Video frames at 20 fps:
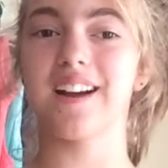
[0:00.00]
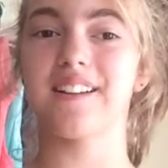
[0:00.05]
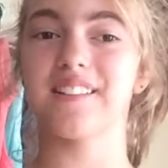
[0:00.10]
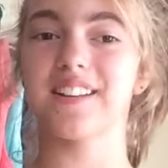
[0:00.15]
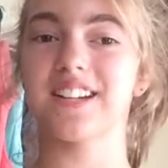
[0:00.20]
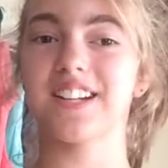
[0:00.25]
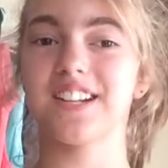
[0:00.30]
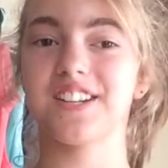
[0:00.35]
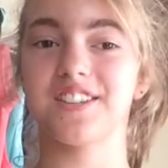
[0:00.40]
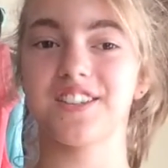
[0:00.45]
I'm
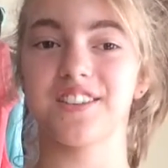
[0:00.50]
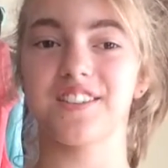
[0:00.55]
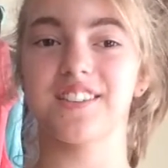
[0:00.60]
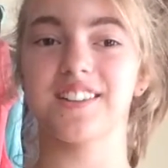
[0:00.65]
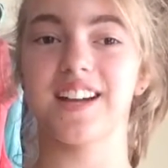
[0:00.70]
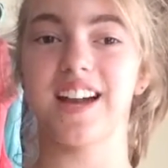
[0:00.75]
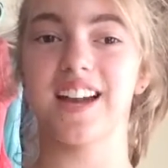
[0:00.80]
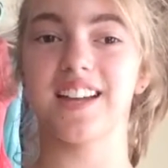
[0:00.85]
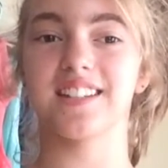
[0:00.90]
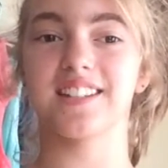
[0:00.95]
going to show you
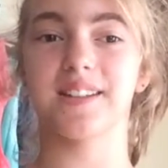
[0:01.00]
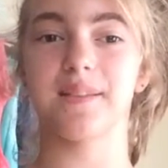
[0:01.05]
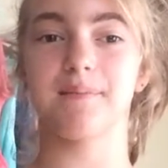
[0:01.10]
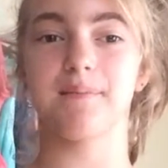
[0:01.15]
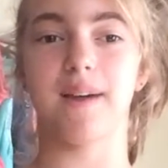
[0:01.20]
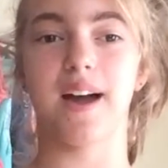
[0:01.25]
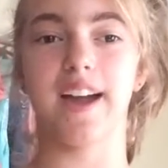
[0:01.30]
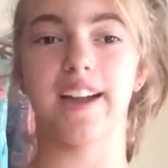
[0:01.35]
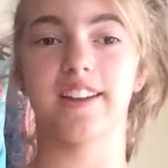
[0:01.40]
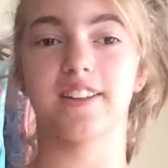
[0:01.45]
guys
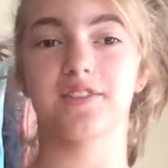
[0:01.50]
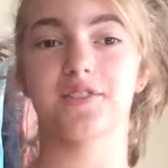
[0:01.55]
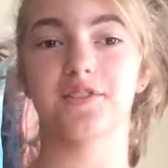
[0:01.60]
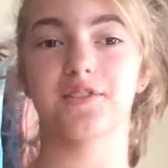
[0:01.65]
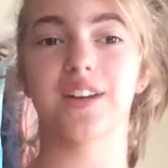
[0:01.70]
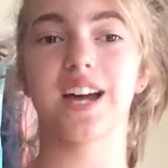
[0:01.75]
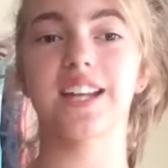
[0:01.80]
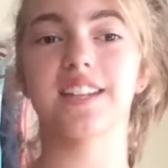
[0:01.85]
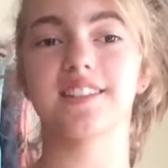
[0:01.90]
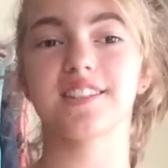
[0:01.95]
my
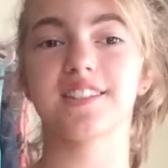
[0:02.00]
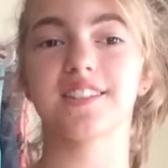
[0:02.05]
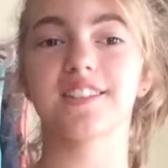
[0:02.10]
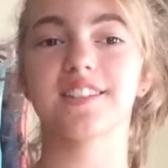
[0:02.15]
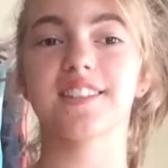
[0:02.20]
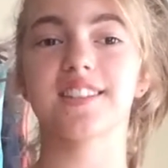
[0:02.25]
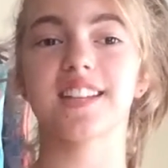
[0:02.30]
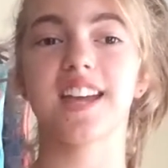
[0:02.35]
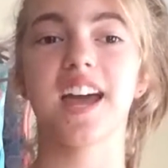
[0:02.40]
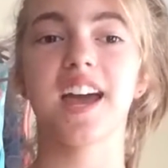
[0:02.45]

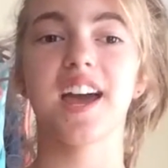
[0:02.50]
dressers